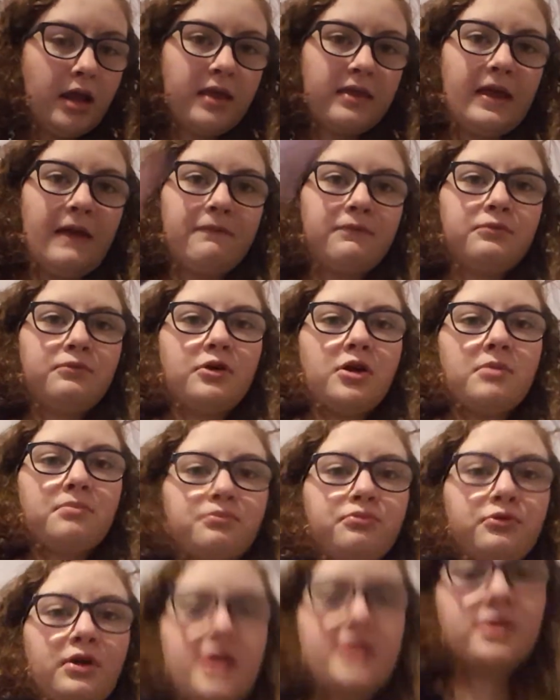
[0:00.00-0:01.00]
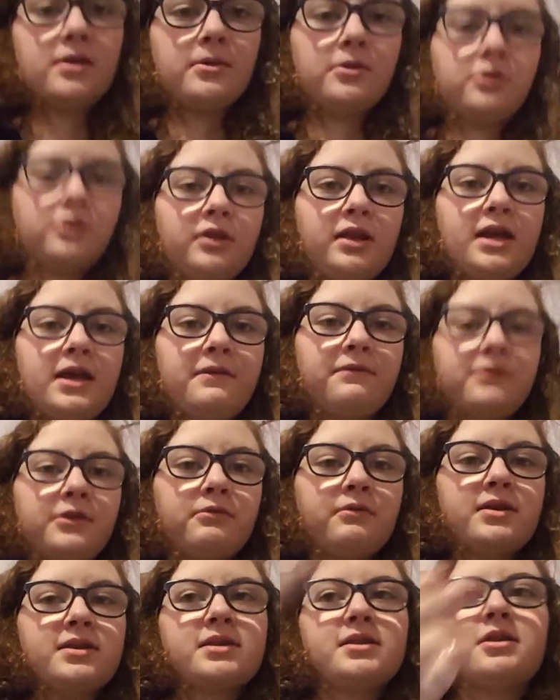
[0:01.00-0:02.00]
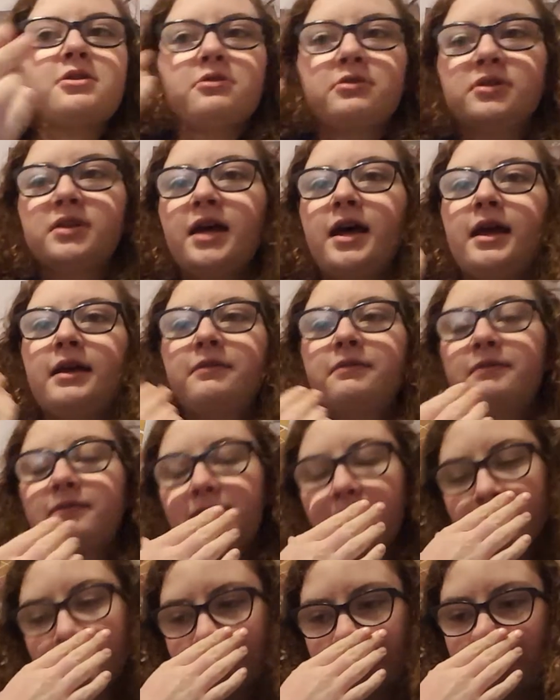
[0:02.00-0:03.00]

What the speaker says: they have to wear a brace on their leg for the rest of their life,